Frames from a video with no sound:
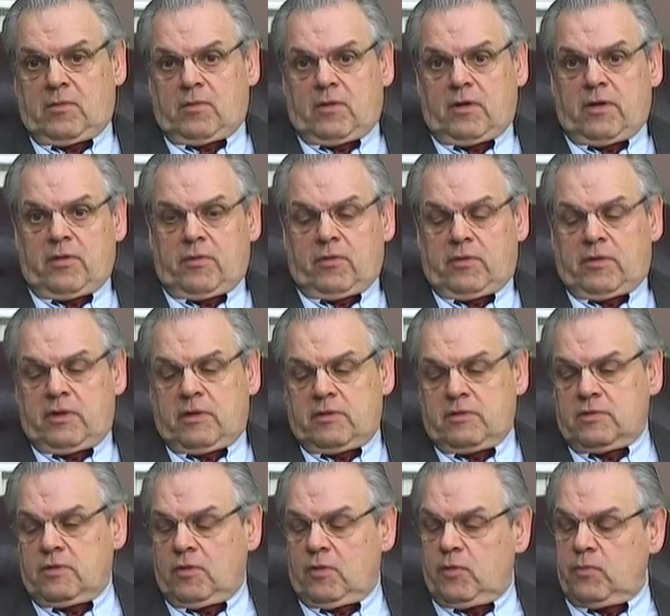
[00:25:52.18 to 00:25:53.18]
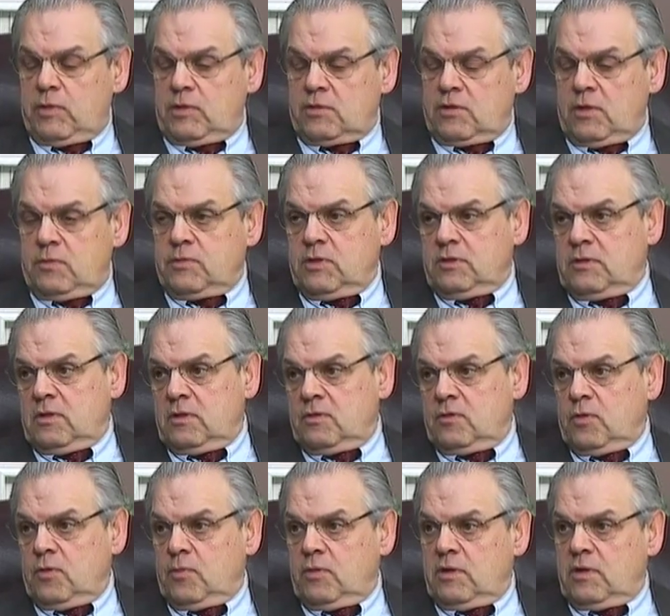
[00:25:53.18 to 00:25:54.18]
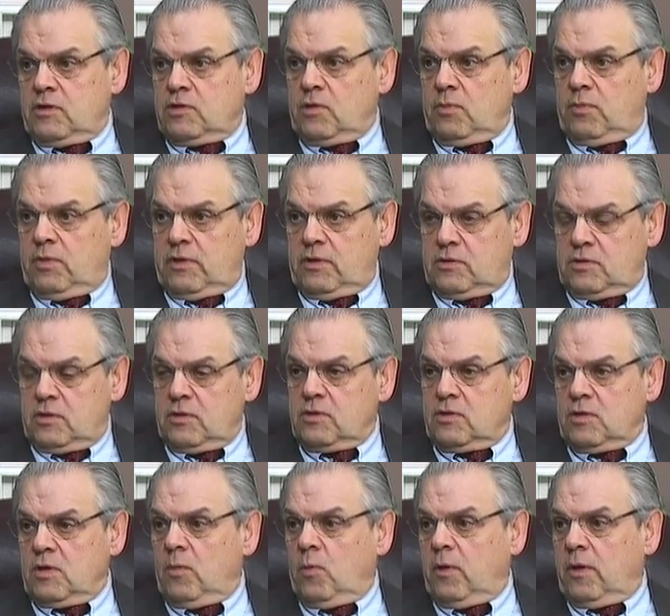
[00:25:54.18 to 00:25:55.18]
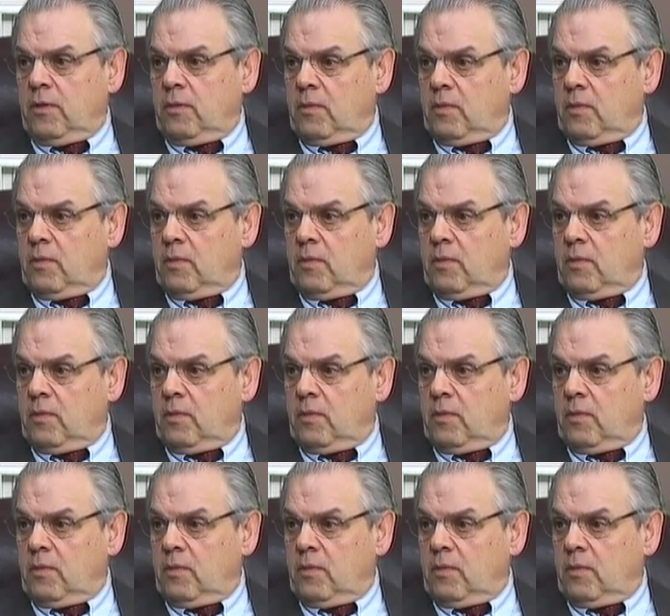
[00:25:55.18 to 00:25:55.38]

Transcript: law, though, Ken, it's still going to be subject to interpretation by a judge somewhere.